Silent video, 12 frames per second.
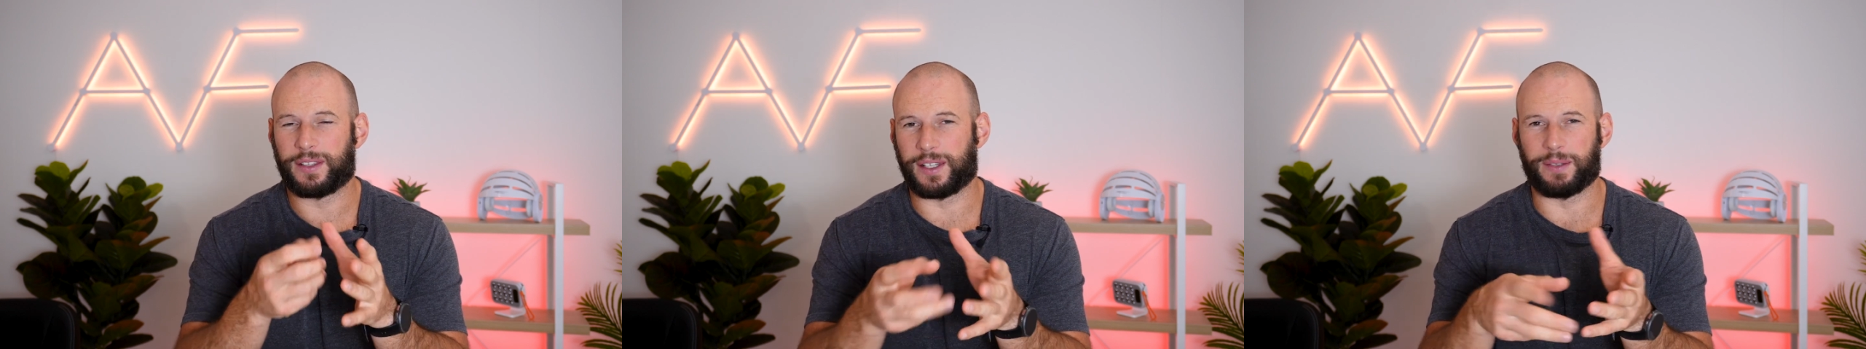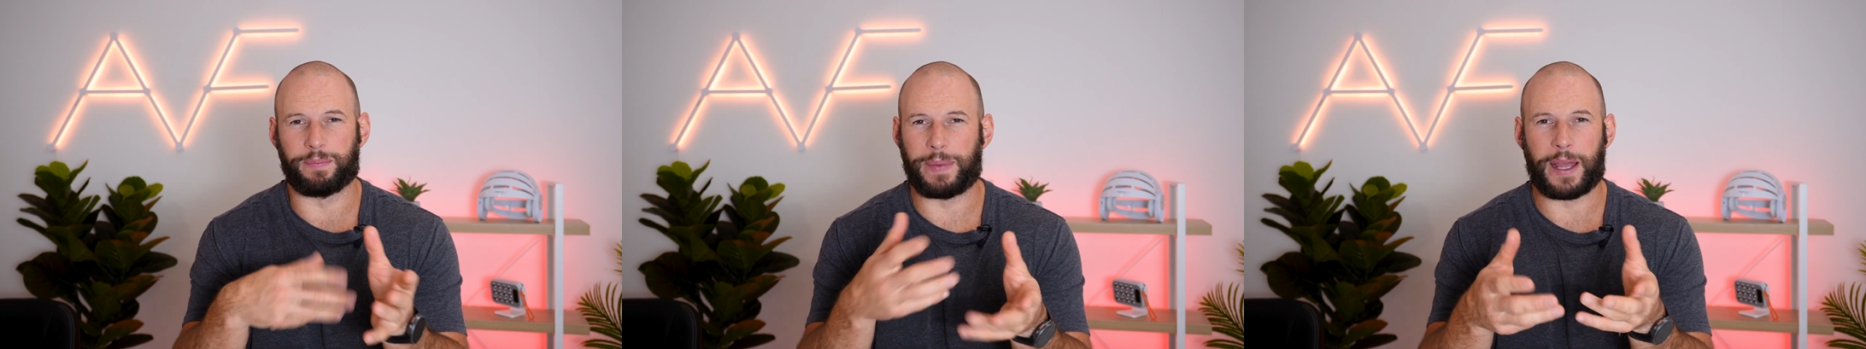
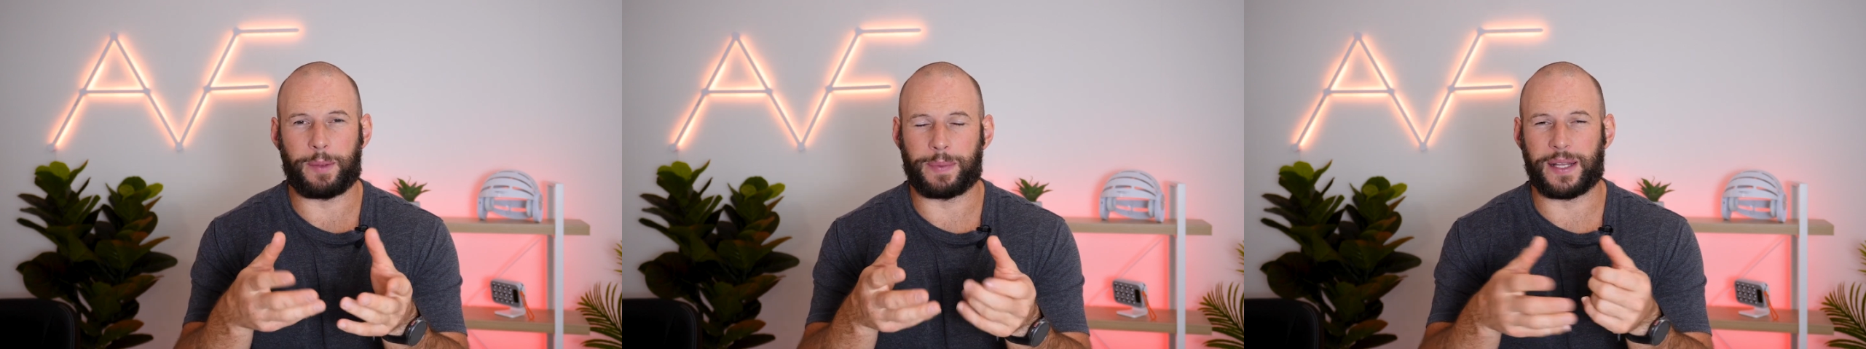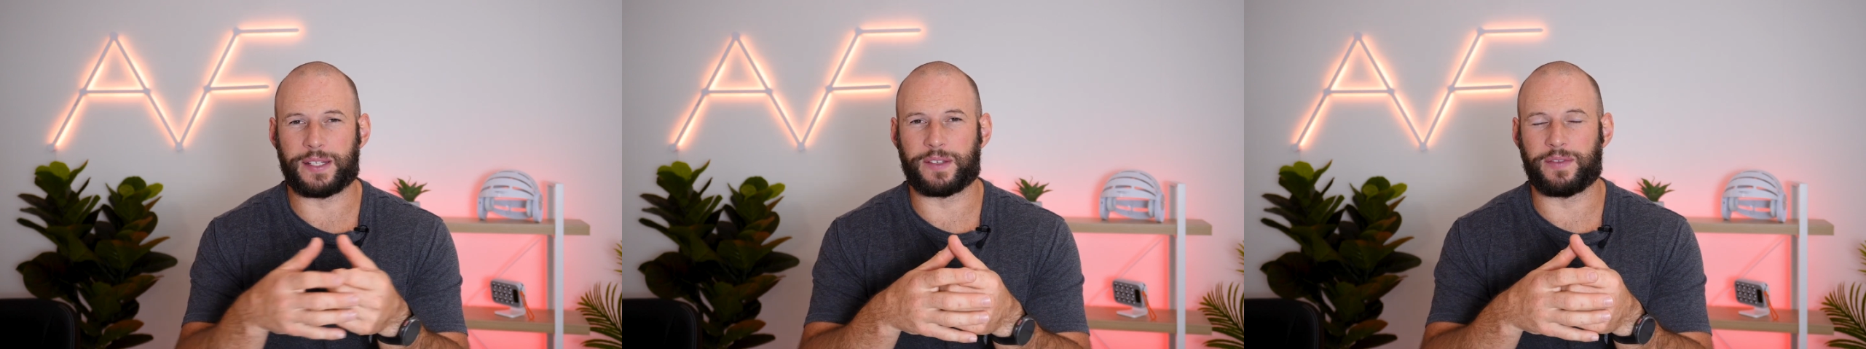the power
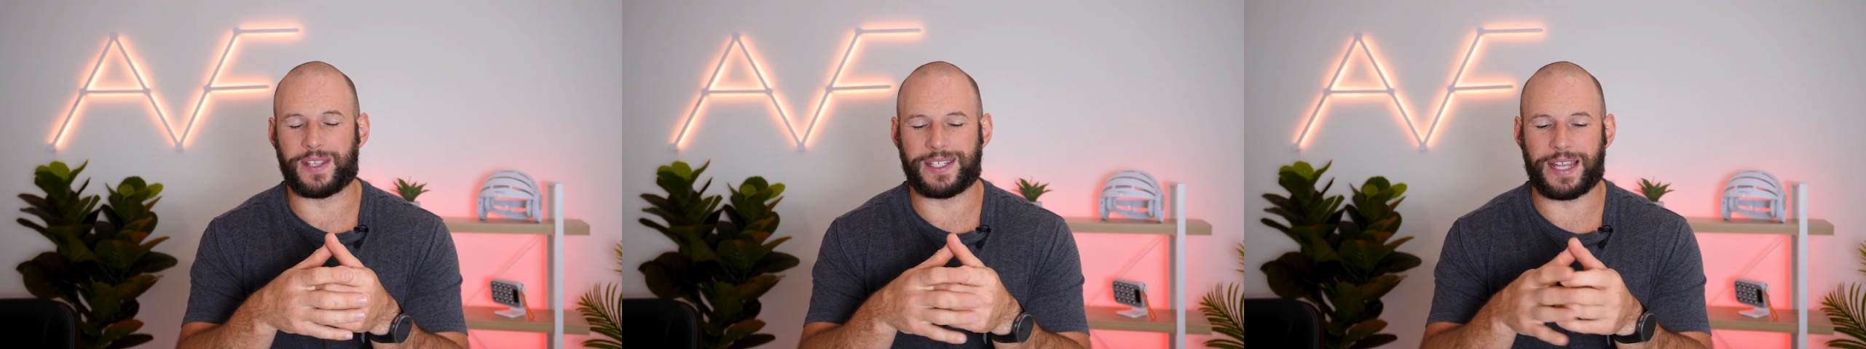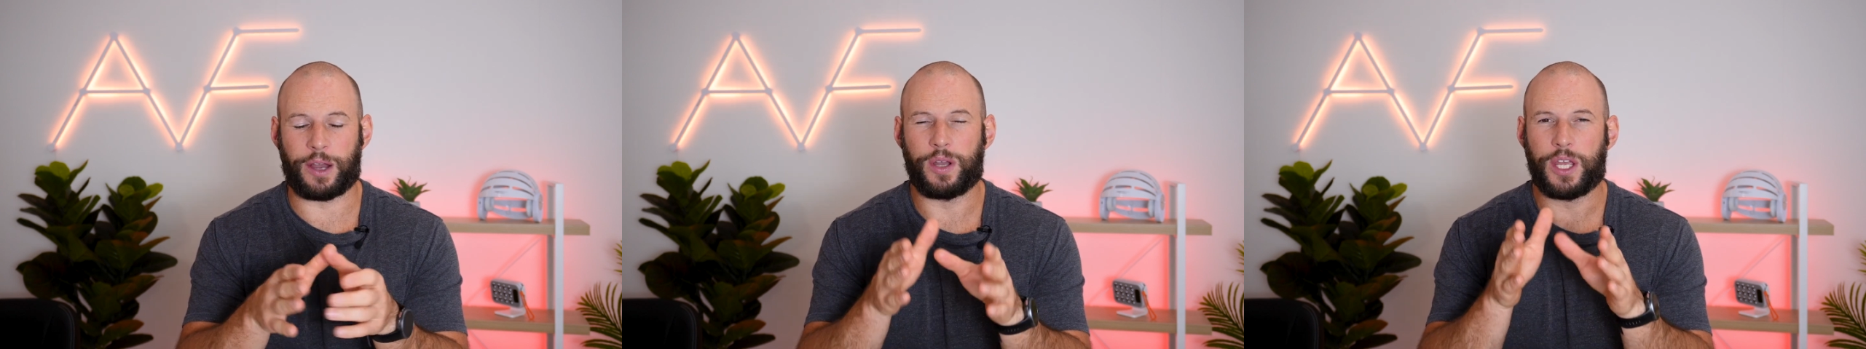plants of the
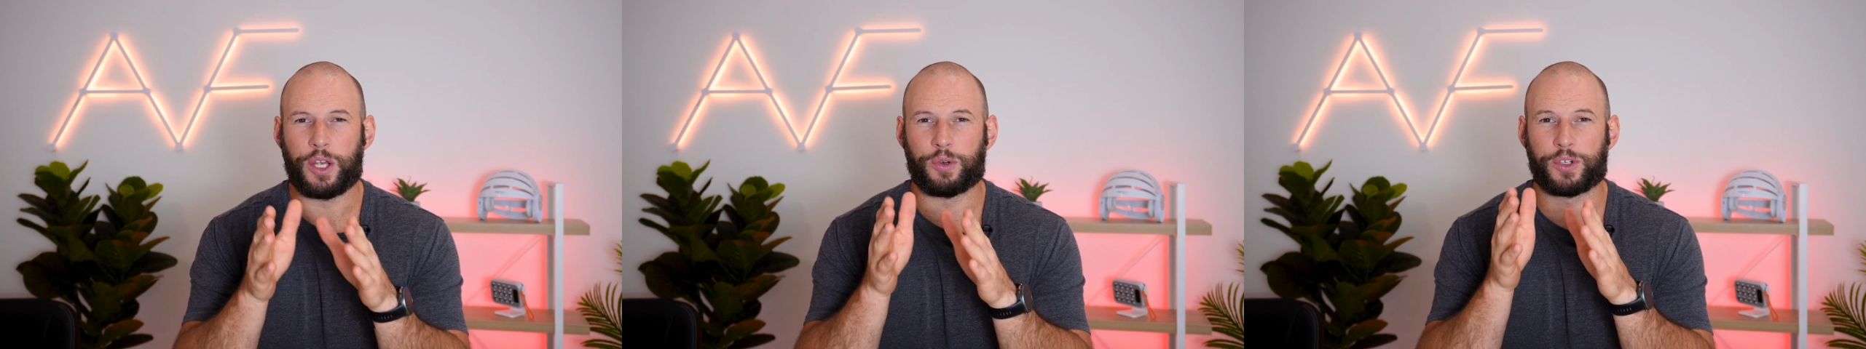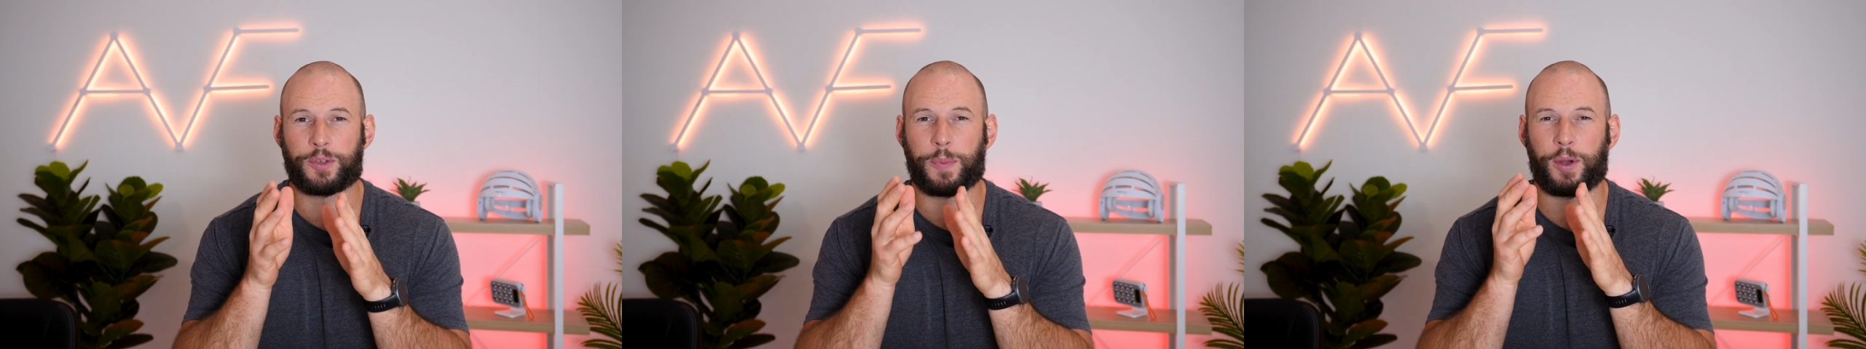cell,
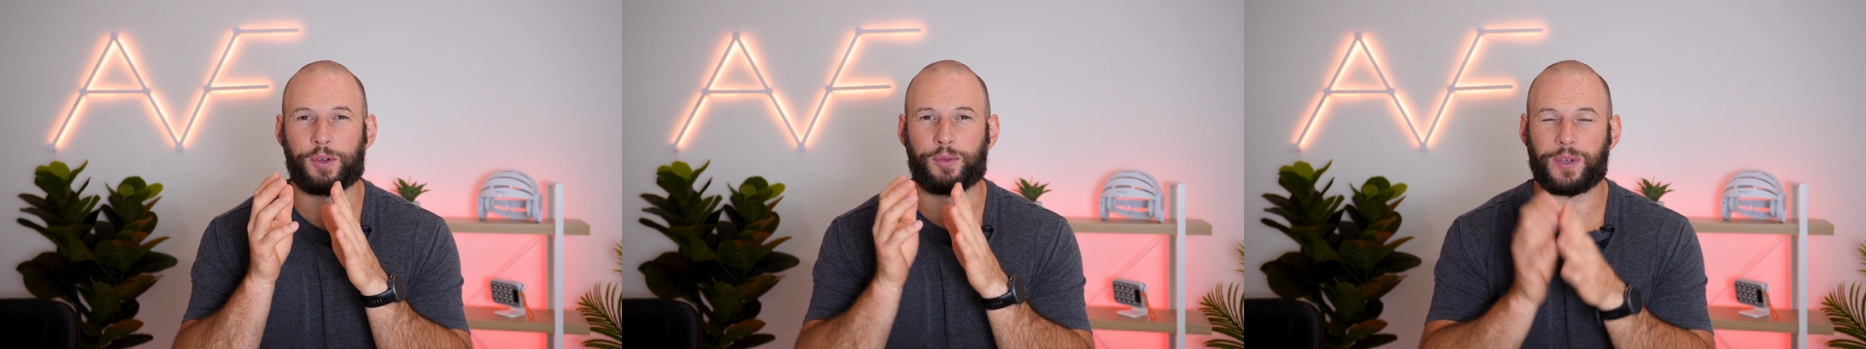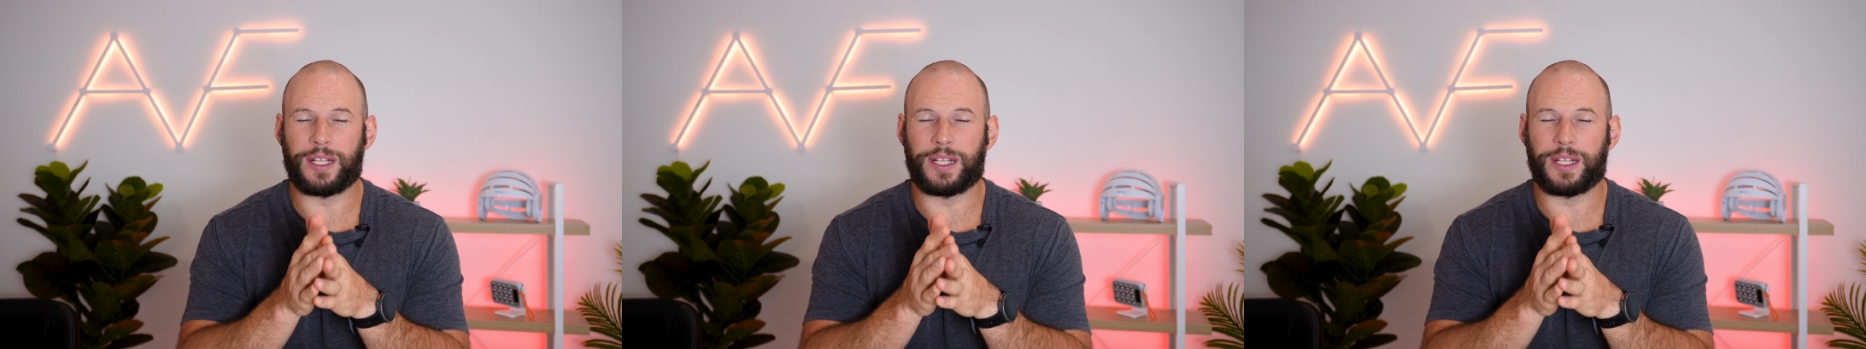respond